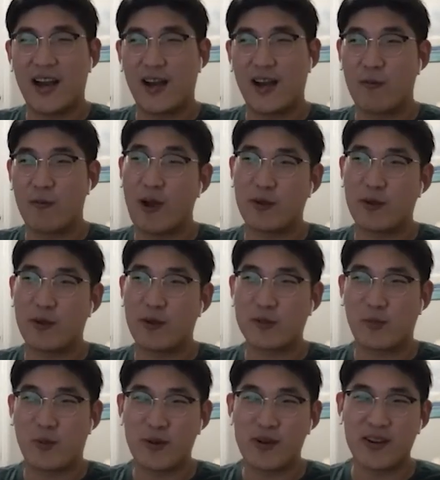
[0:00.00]
Well, I
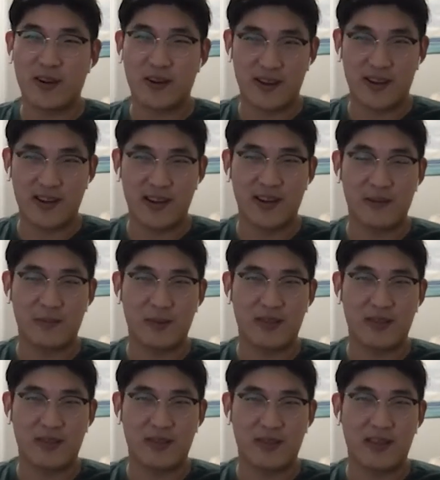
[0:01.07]
was born in Korea,
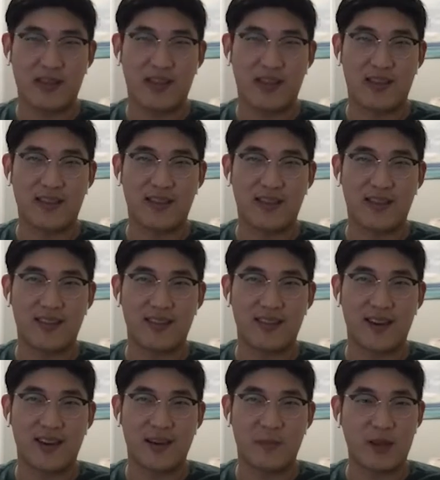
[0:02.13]
but then
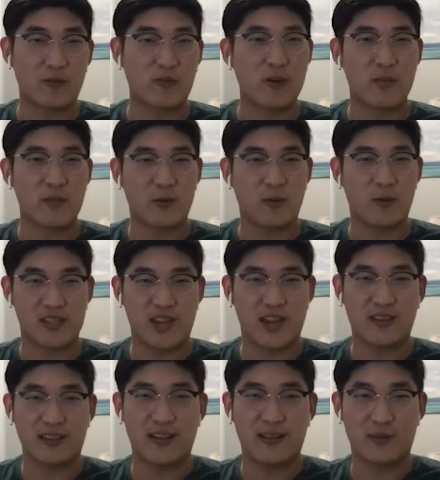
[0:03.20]
I grew up in Orange County,
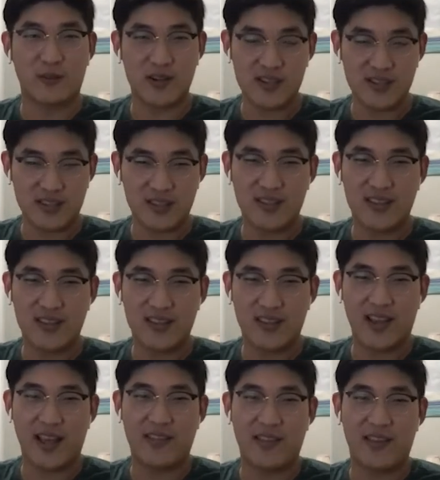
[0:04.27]
California,
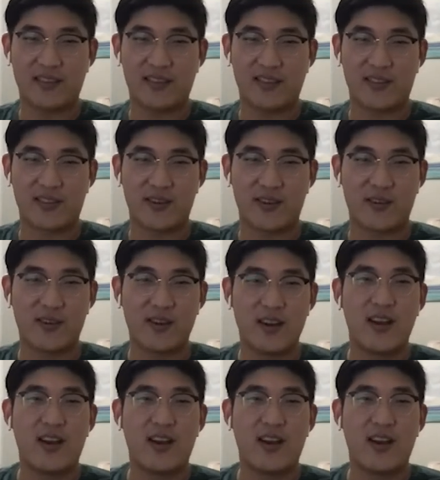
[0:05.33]
and then so